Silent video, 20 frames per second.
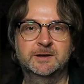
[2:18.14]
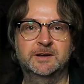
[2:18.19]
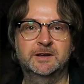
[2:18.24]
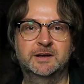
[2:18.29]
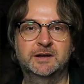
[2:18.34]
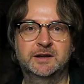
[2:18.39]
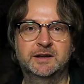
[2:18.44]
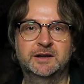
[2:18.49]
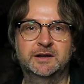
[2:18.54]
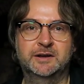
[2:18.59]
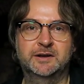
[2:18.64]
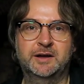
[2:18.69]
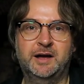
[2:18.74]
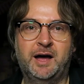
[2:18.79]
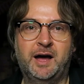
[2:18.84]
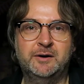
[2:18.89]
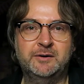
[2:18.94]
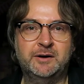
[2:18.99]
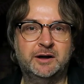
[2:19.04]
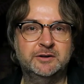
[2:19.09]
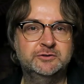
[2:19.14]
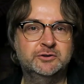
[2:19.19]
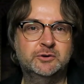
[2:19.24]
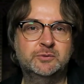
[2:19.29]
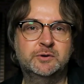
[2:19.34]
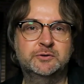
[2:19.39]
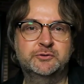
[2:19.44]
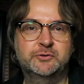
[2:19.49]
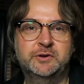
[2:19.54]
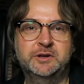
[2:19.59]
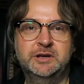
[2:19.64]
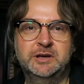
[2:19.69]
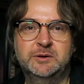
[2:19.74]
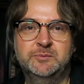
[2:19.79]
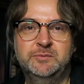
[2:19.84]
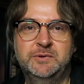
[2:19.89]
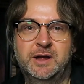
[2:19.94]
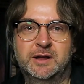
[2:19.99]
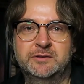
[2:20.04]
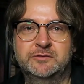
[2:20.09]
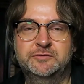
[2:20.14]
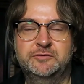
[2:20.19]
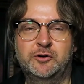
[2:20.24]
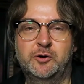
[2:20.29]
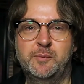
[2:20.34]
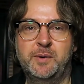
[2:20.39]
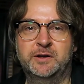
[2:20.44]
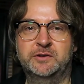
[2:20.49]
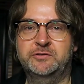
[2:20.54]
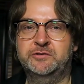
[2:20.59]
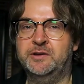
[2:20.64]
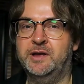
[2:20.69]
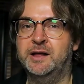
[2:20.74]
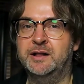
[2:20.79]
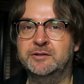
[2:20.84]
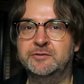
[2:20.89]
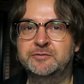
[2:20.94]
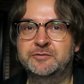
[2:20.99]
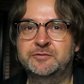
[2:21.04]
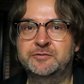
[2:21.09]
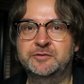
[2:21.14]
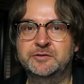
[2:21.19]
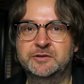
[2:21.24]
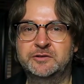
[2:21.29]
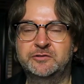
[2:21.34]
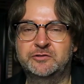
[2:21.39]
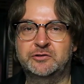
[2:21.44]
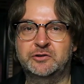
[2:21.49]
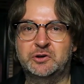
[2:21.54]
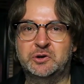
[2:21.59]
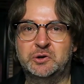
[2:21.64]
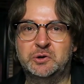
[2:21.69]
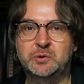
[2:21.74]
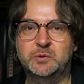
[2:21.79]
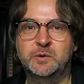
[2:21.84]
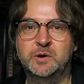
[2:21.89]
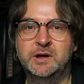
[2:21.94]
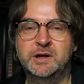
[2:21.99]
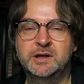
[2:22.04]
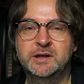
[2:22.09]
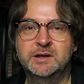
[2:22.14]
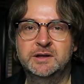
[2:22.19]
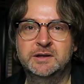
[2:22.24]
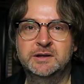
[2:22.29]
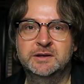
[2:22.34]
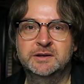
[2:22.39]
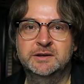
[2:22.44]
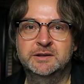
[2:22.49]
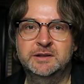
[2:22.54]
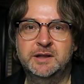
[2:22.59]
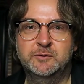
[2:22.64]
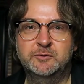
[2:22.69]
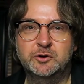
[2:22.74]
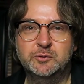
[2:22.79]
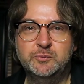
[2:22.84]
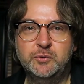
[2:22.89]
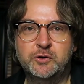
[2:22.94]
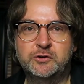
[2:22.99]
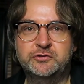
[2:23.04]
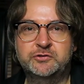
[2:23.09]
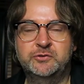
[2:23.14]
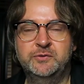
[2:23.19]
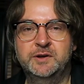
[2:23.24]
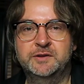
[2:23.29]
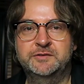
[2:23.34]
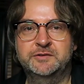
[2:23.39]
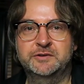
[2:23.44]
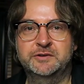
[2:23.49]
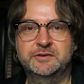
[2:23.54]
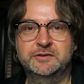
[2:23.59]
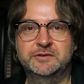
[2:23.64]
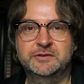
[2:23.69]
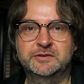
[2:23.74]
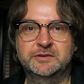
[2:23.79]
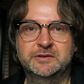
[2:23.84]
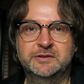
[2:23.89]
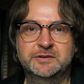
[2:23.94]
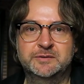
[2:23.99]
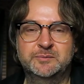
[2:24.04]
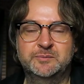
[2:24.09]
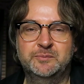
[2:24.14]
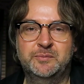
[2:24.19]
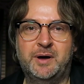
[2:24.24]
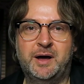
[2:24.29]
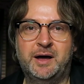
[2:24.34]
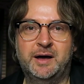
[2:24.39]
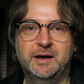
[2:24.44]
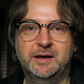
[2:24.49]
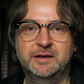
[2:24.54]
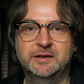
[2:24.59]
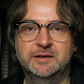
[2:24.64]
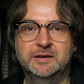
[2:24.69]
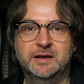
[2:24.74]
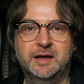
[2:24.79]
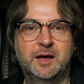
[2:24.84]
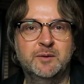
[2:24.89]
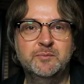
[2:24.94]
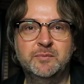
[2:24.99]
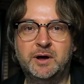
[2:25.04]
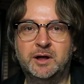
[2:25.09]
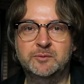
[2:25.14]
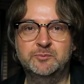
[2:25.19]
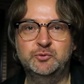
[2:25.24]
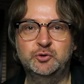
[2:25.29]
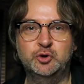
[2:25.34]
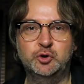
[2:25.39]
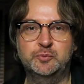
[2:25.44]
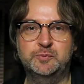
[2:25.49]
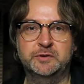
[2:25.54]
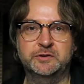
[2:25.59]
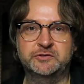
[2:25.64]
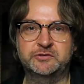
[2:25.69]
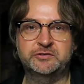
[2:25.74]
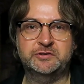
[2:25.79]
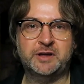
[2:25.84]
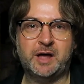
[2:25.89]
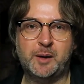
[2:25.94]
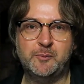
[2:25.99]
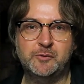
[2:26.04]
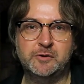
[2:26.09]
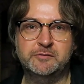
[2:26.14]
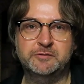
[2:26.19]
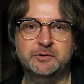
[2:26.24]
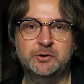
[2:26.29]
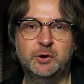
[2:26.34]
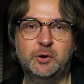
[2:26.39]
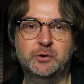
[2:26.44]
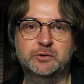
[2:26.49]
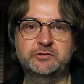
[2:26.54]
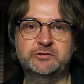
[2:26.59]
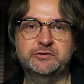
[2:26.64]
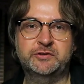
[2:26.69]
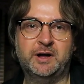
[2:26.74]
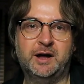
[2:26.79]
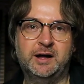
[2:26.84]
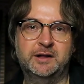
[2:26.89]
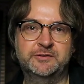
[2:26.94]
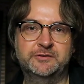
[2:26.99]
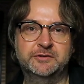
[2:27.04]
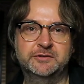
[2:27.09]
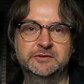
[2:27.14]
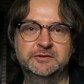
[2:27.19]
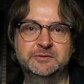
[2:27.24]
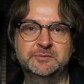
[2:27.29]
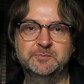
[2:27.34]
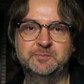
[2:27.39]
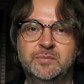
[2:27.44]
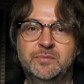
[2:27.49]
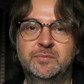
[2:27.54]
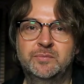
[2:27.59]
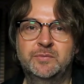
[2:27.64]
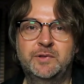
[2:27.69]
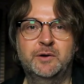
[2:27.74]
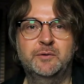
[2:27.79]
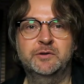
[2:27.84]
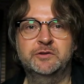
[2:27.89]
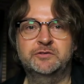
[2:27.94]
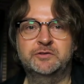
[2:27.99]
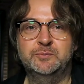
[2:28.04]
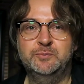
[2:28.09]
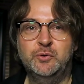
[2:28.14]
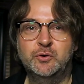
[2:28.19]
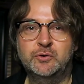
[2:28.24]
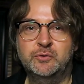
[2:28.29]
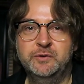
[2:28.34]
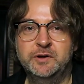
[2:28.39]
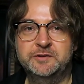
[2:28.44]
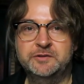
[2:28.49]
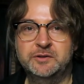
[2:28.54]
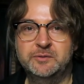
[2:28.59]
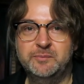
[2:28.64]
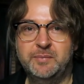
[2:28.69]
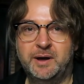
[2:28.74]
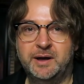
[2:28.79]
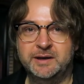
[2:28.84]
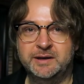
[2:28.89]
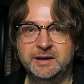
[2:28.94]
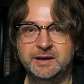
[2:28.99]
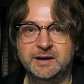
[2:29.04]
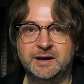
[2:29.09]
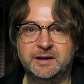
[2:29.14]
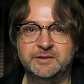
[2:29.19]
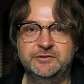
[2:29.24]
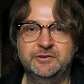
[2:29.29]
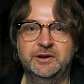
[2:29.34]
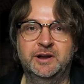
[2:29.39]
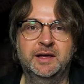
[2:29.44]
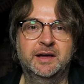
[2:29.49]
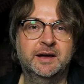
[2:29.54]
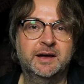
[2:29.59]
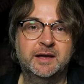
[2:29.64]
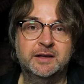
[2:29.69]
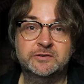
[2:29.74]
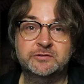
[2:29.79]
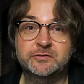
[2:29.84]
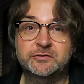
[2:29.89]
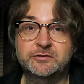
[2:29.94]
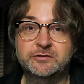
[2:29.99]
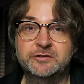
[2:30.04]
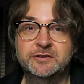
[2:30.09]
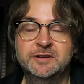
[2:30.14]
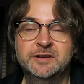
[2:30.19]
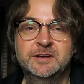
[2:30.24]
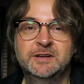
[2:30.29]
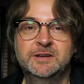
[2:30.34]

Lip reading: I don't want to keep that for myself. So there were books written by Rembrandt pupils, Samuel van Hoogstraten. There is a book written by Gerard de Lares,